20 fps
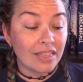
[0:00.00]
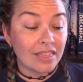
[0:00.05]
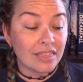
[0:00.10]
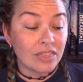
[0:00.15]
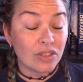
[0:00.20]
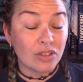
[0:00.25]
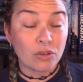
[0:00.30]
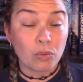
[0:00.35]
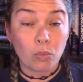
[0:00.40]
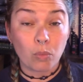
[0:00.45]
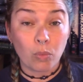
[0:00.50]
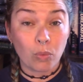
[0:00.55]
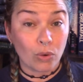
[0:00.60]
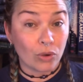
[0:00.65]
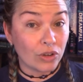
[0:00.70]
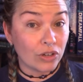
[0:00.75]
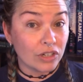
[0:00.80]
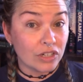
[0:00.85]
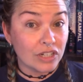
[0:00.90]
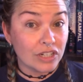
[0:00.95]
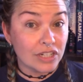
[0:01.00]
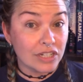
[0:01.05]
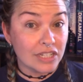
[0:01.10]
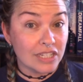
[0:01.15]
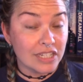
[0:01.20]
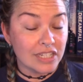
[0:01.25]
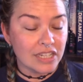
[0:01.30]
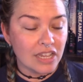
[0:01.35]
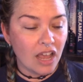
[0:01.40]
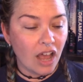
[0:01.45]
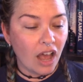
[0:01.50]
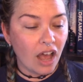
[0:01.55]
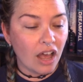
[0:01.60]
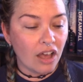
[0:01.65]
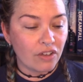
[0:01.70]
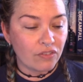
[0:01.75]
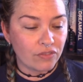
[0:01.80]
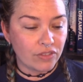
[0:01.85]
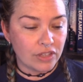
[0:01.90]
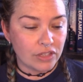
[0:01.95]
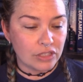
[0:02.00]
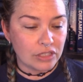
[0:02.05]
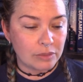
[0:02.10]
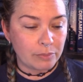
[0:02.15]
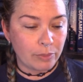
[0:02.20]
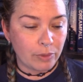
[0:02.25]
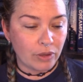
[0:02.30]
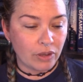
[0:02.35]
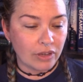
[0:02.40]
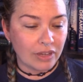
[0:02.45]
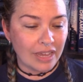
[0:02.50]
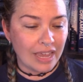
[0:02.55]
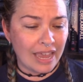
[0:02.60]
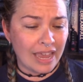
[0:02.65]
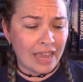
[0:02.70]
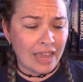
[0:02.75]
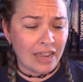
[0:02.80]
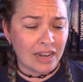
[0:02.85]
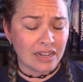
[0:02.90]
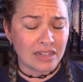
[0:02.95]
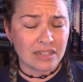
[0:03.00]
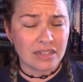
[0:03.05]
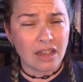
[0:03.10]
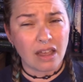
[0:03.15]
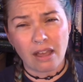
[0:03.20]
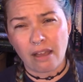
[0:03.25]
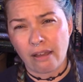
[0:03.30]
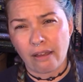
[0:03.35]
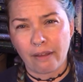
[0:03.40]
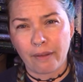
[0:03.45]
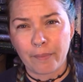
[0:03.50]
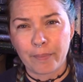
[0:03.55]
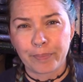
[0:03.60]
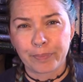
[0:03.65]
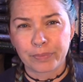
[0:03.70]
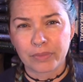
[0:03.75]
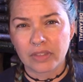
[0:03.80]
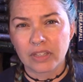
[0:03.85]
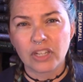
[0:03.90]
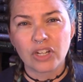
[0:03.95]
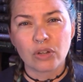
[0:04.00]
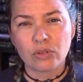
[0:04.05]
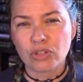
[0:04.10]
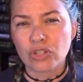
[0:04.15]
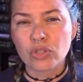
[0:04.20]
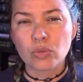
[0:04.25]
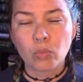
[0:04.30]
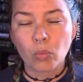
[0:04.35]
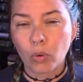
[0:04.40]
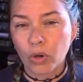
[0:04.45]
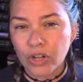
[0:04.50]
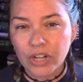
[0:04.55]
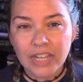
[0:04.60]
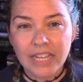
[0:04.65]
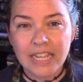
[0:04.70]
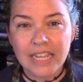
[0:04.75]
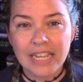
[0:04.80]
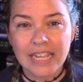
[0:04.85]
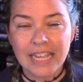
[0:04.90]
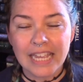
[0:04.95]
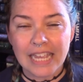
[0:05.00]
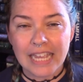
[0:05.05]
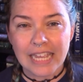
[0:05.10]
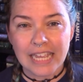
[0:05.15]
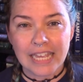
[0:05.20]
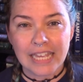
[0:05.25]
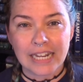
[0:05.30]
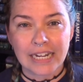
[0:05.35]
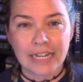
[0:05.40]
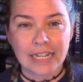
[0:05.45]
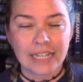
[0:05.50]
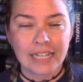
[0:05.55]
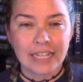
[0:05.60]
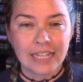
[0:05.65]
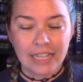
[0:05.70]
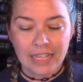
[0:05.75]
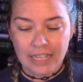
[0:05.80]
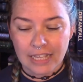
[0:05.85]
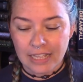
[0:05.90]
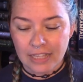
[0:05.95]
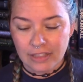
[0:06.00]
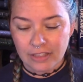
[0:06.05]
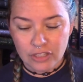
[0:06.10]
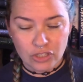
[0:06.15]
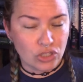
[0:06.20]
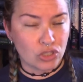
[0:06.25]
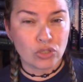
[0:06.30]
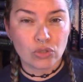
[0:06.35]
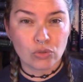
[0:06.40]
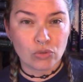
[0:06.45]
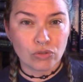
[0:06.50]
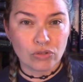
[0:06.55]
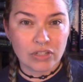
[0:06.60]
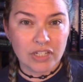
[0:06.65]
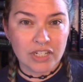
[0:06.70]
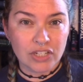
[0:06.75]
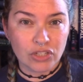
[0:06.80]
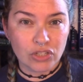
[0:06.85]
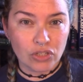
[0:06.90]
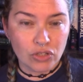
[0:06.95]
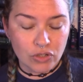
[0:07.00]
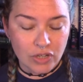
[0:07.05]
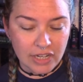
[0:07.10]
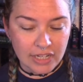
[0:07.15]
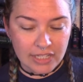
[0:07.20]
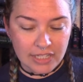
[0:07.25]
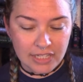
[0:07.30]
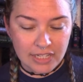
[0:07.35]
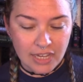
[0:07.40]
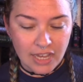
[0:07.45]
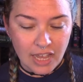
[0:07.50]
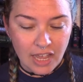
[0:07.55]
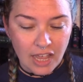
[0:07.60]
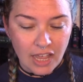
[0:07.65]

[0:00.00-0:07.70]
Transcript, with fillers: the words of this book and um, you know just working in the school district